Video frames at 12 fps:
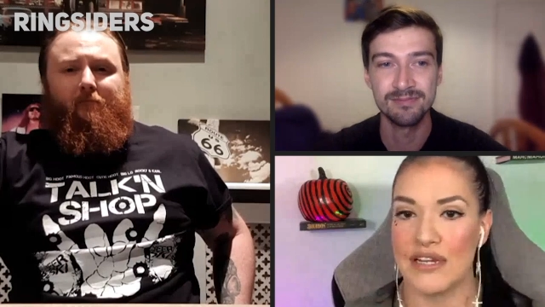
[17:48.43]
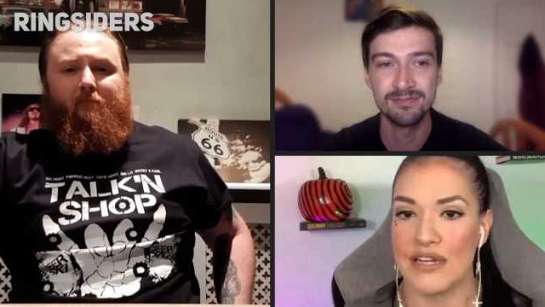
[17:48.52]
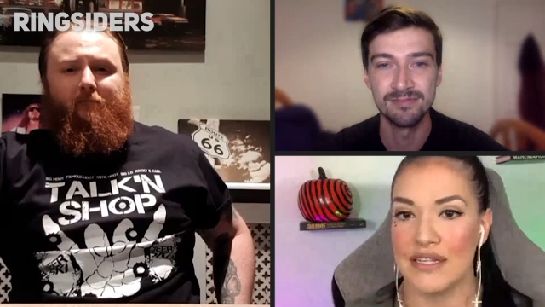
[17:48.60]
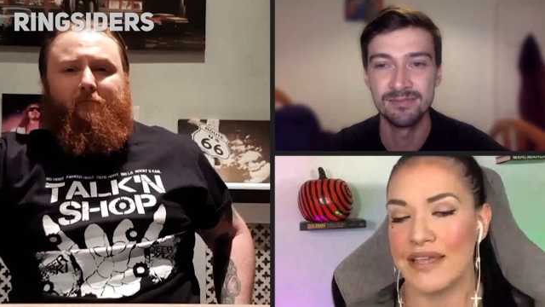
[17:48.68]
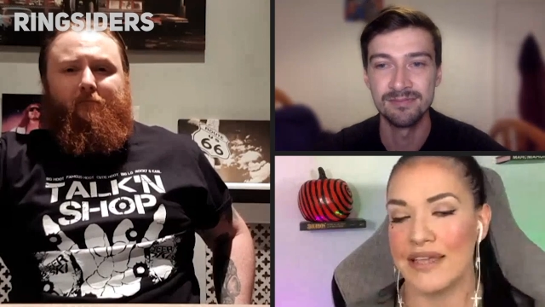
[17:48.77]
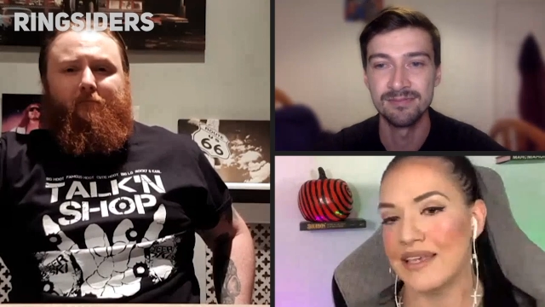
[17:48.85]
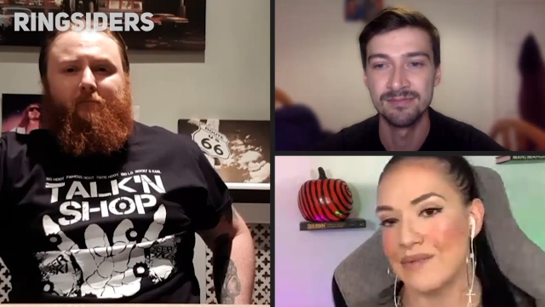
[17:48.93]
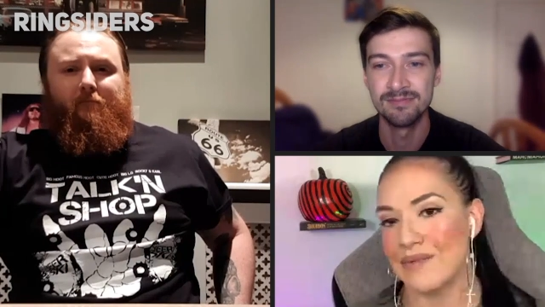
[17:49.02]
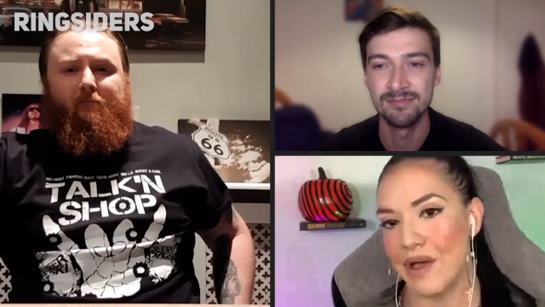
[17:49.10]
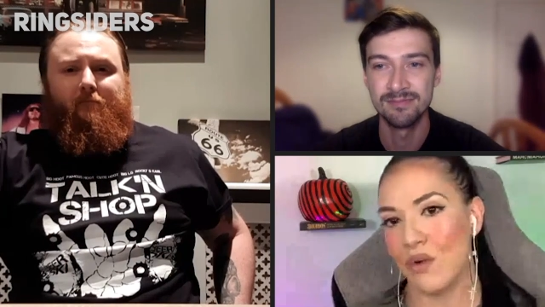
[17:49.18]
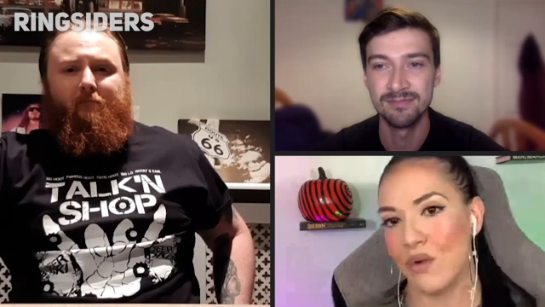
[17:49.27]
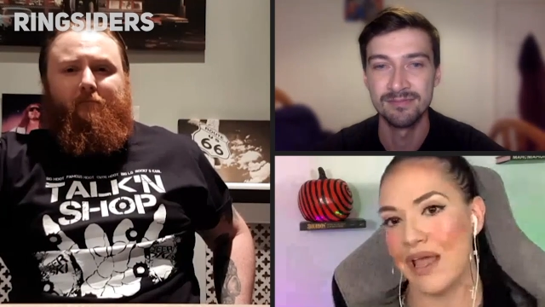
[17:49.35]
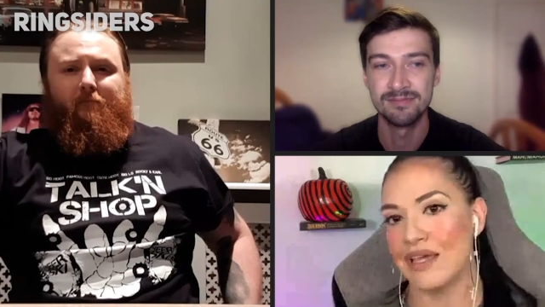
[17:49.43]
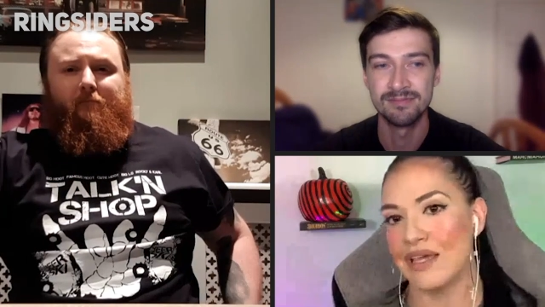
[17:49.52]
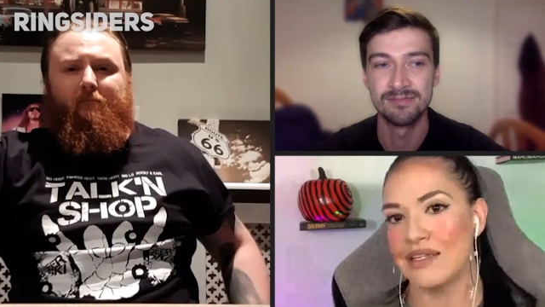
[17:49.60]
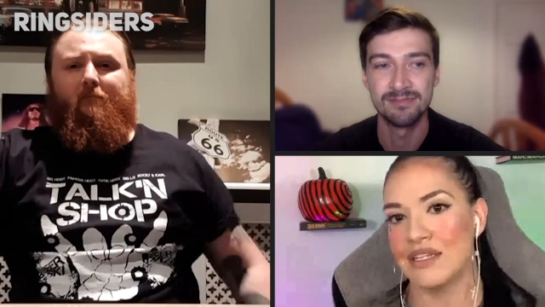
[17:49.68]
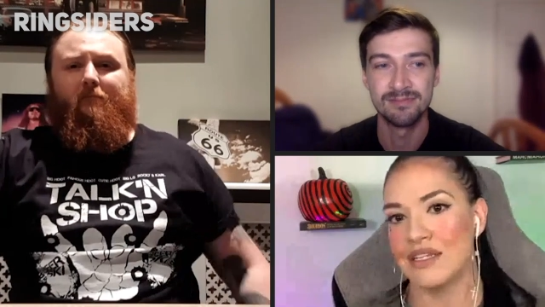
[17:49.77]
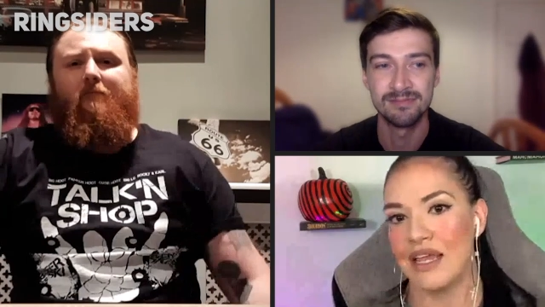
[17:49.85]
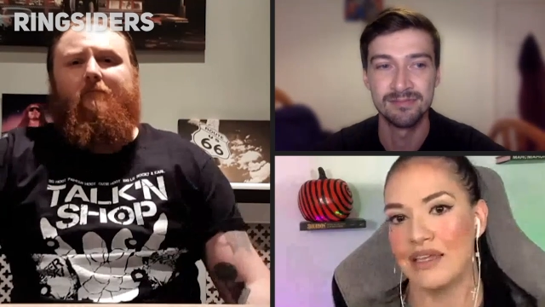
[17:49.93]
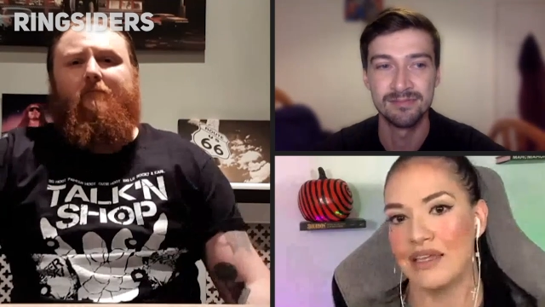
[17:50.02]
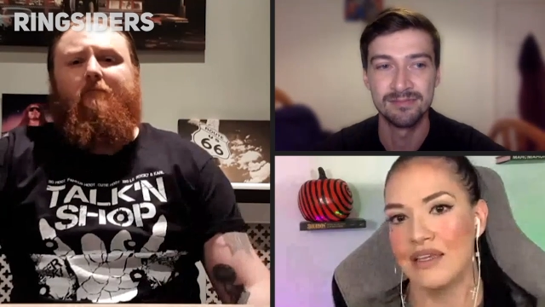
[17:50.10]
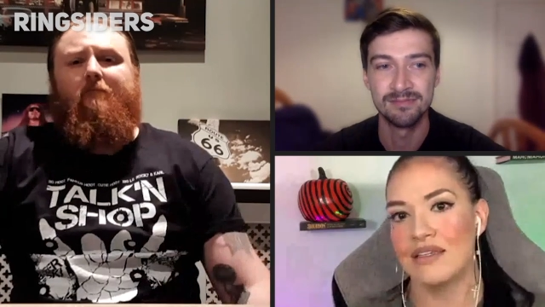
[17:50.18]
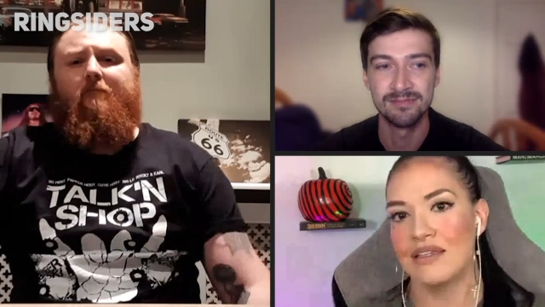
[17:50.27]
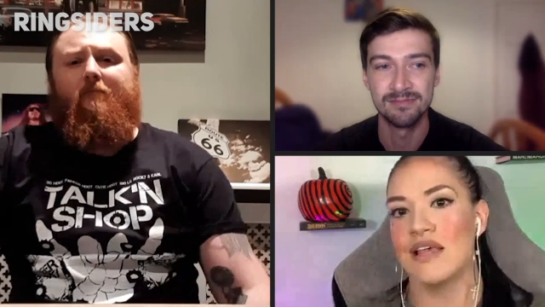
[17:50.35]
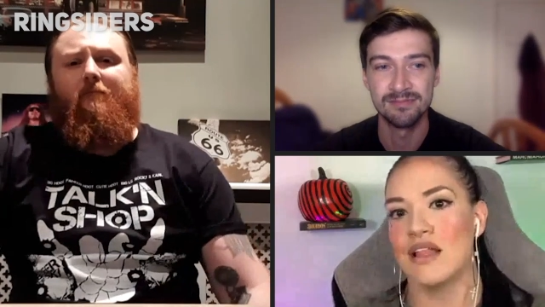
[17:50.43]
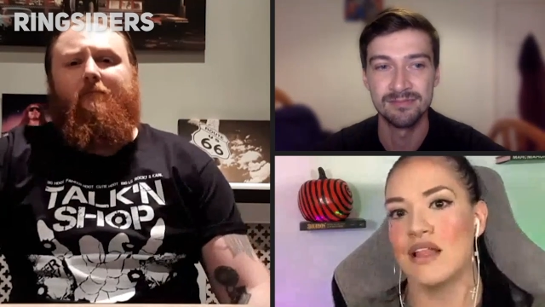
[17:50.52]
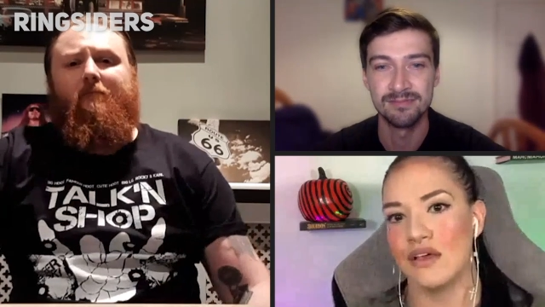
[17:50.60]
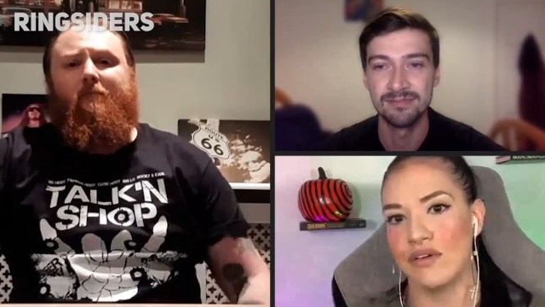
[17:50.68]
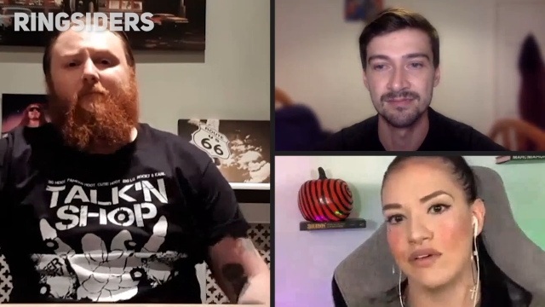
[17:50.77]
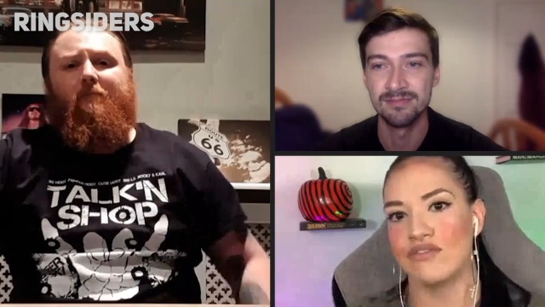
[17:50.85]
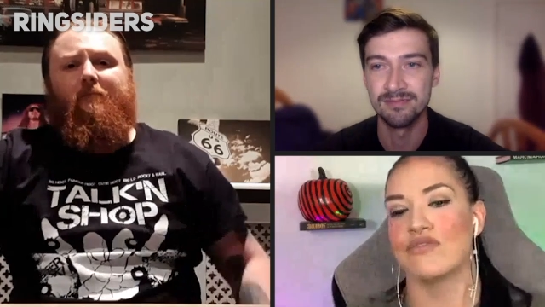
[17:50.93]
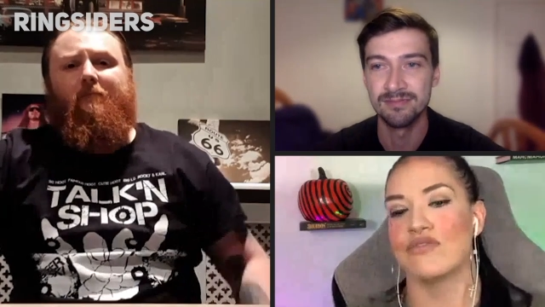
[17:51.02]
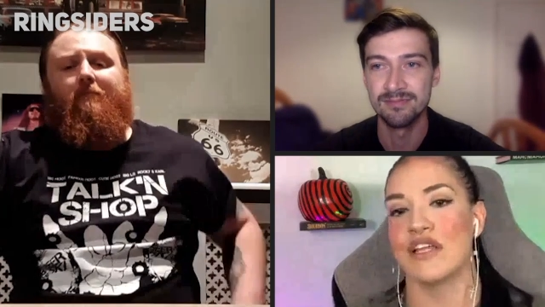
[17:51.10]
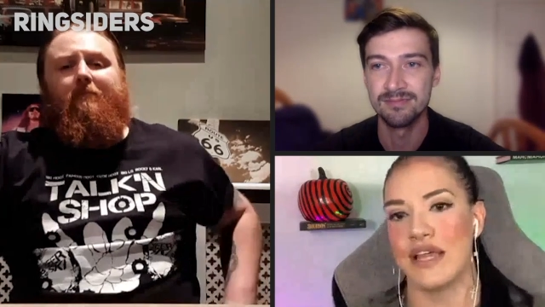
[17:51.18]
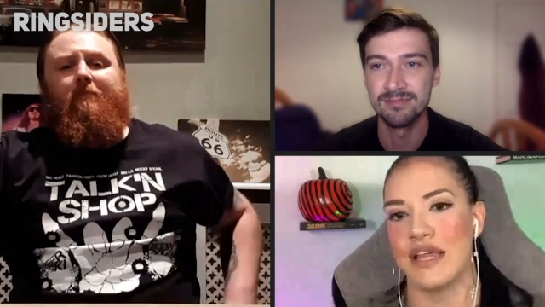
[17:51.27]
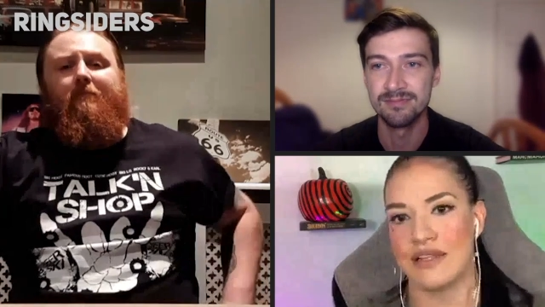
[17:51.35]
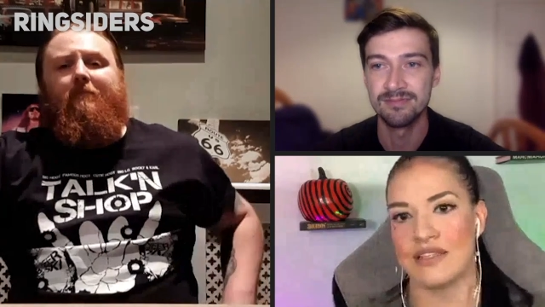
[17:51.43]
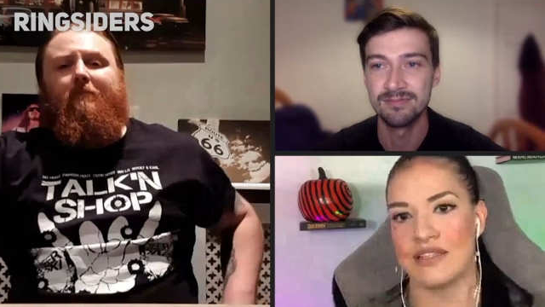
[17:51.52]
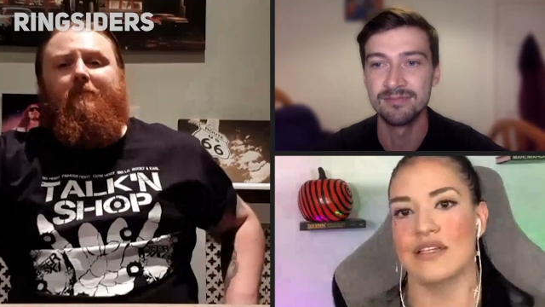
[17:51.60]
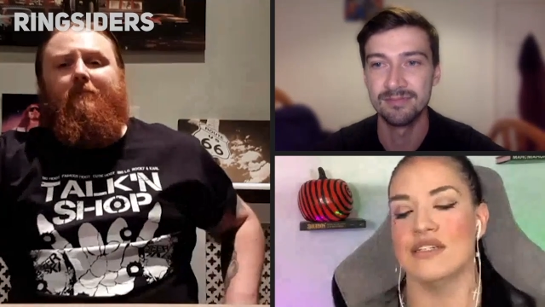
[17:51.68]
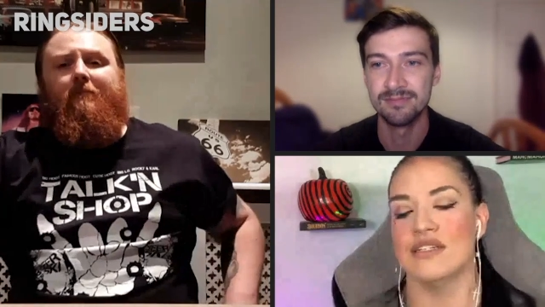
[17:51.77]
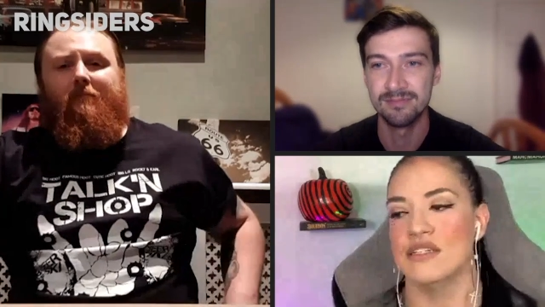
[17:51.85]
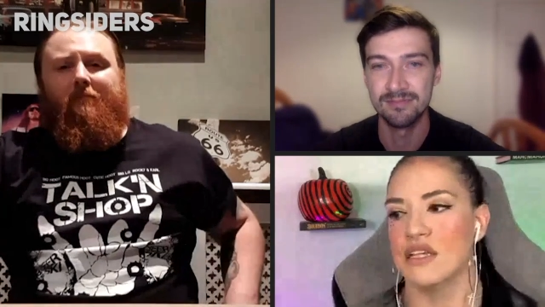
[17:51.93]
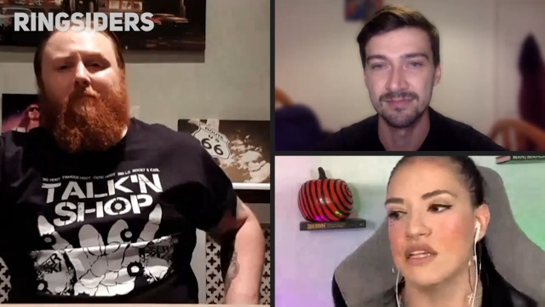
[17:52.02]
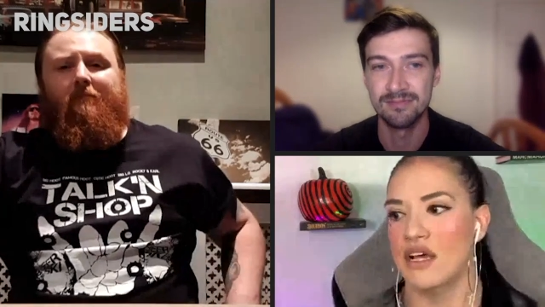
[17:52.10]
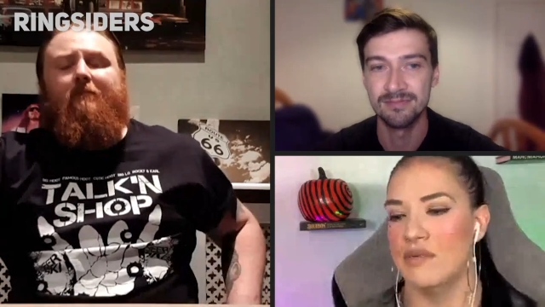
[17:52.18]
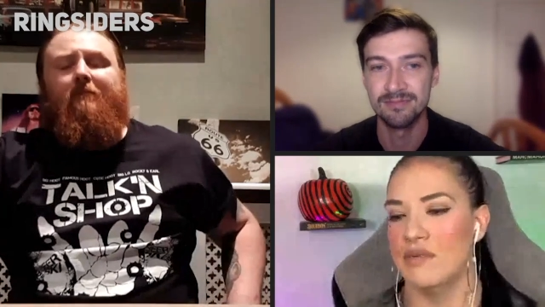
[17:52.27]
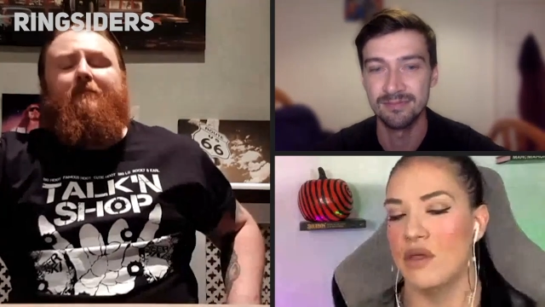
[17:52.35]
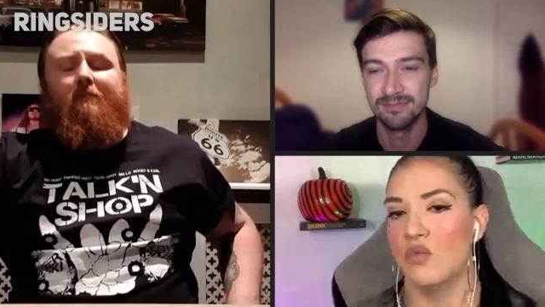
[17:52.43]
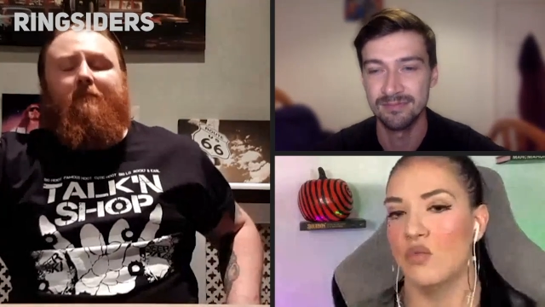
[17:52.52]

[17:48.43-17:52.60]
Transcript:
Speaker 1: trying to like get my way into like Zelo and freelance and um,